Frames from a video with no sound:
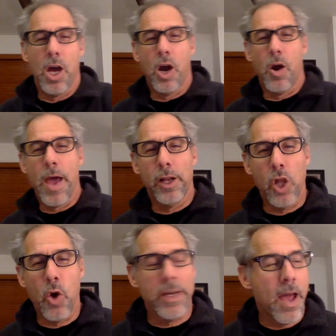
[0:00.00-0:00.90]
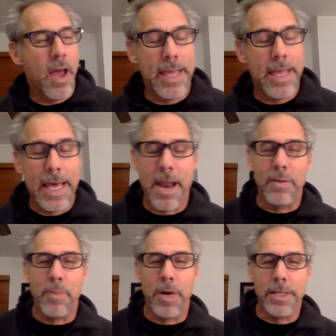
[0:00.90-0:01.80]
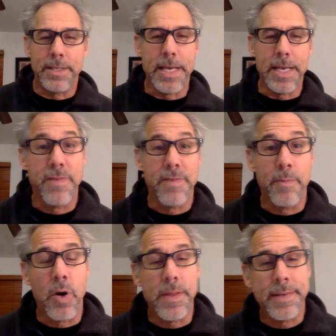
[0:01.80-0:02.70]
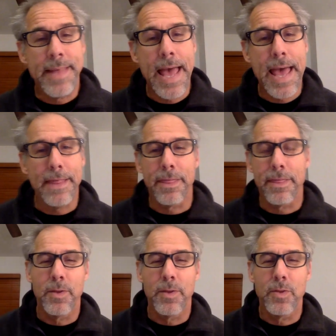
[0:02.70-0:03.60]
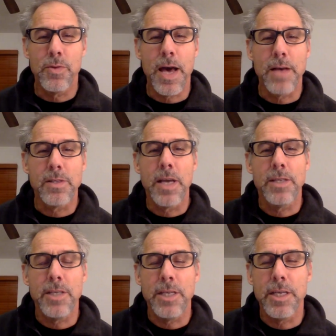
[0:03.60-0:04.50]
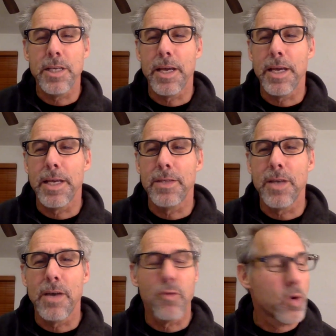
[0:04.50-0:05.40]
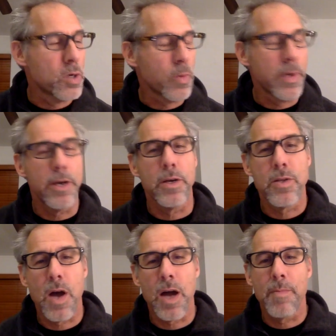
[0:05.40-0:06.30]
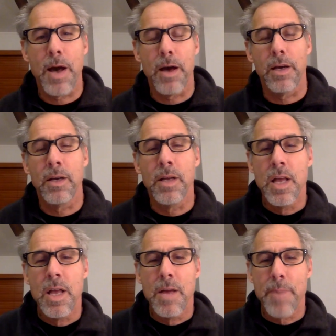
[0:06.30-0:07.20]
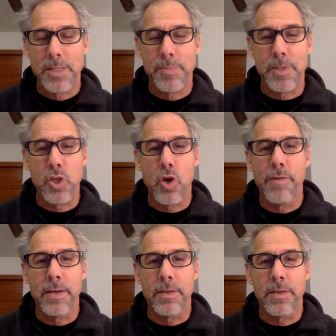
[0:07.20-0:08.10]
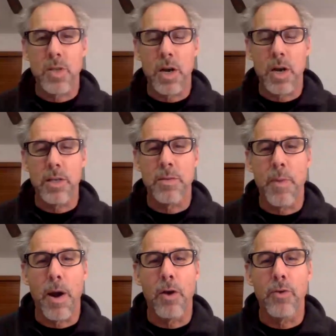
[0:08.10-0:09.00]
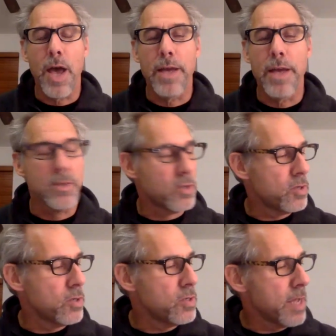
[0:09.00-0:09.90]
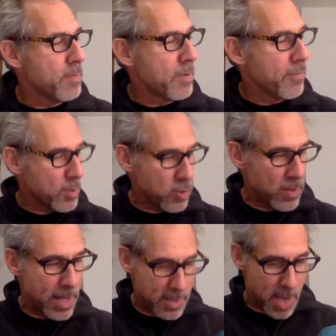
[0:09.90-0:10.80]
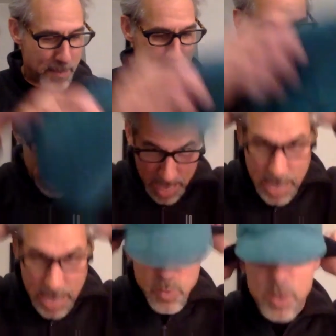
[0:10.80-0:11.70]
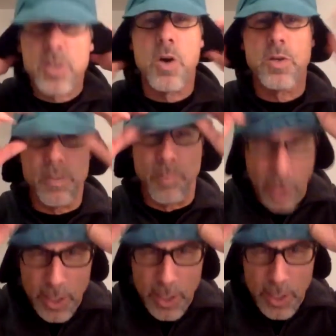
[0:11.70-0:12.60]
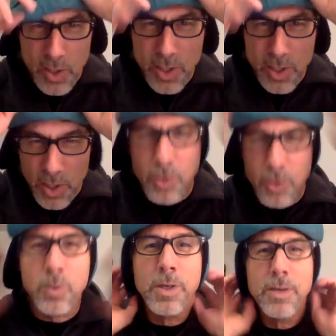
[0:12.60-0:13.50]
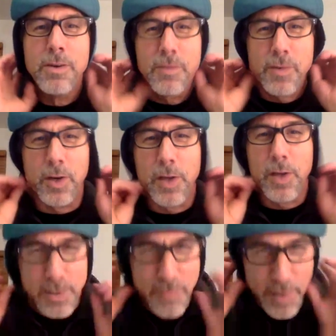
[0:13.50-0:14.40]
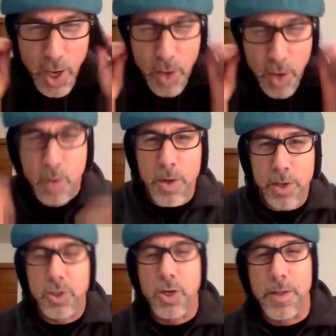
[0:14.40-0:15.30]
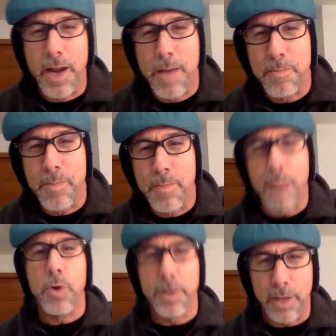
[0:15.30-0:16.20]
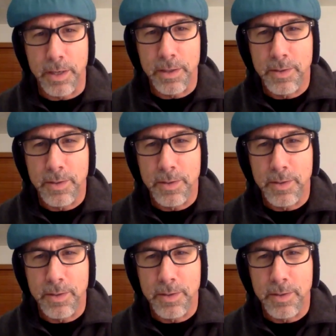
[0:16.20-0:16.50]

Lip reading: All right, hello again, everybody. Today is February the 10th, 2019, and of course, we're here to talk about a possible snow event starting tomorrow night into Tuesday. And before we do that, Tom, I just want to show some allegiance to you for your last video. I want to show you that I'm with you.